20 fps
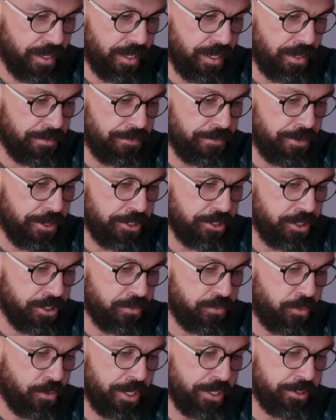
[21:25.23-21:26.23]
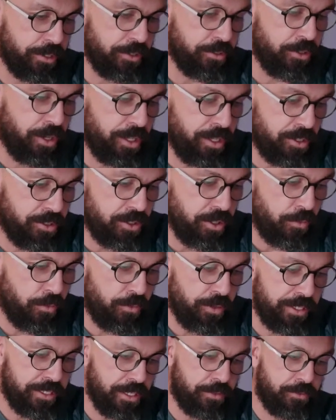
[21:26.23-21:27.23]
Versus $400
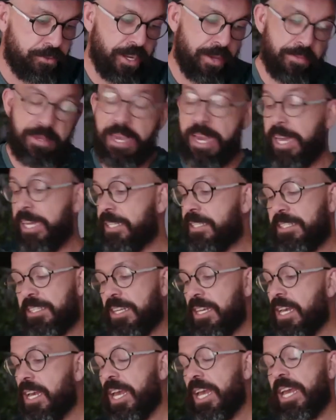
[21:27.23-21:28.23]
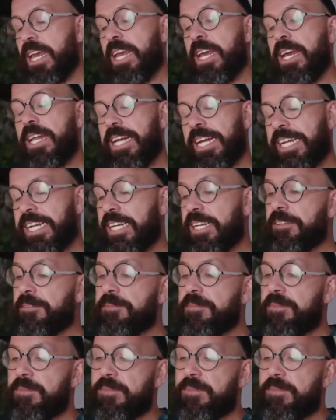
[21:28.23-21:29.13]
of wizard frame. Yeah, it's like